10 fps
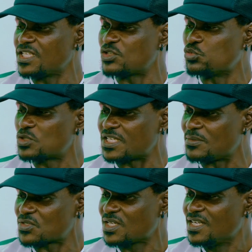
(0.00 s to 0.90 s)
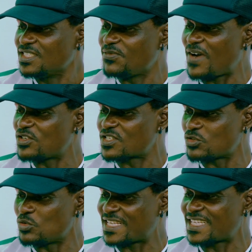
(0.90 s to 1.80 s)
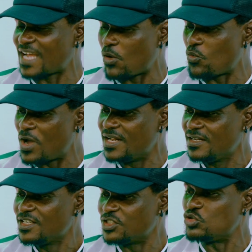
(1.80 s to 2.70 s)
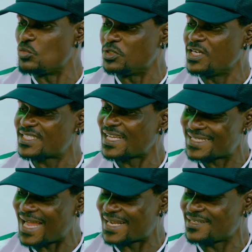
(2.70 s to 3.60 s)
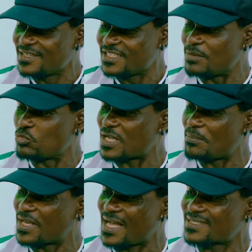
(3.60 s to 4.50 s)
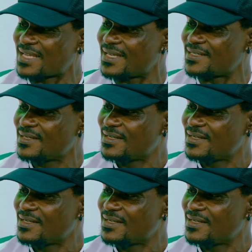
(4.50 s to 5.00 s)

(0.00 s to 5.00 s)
the 2 teams, Rivers United are well remunerated than the Mozambican side.